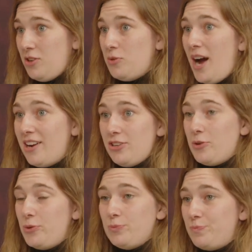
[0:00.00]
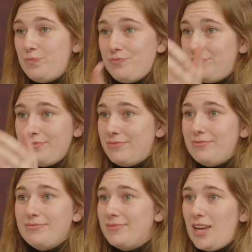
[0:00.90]
I don't know,
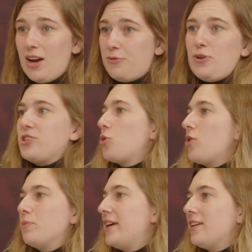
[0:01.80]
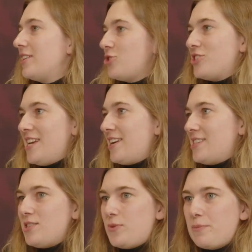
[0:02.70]
a French horn player, let's just say, because
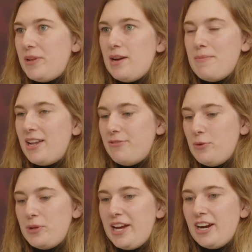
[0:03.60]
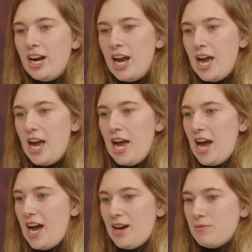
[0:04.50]
that's what I play, a mellophone player.
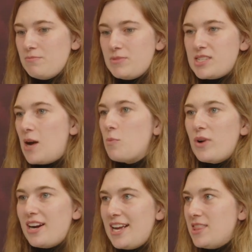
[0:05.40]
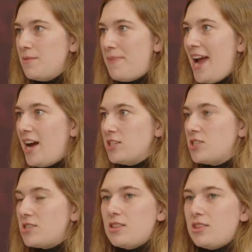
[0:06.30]
Somewhere in the band,
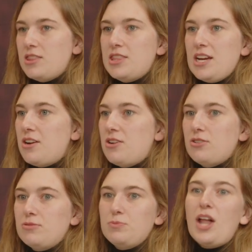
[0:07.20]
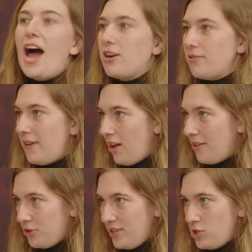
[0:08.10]
their lyre fell off
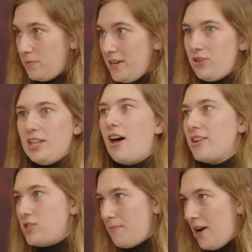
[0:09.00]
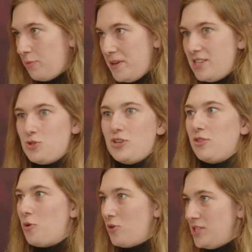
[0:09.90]
their instrument, or they lost their mouthpiece during
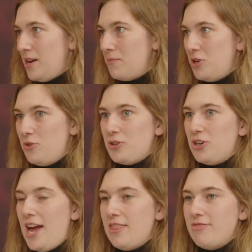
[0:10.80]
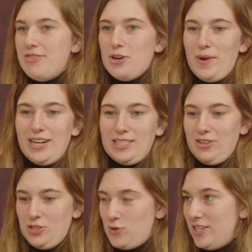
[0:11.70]
the horns up maneuver, and they're running down
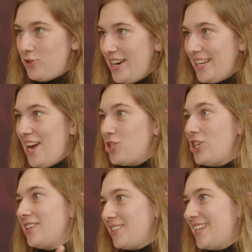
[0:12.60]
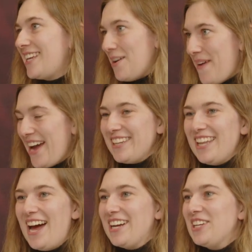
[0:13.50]
the street trying to catch it and get back in
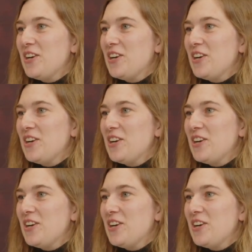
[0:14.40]
line.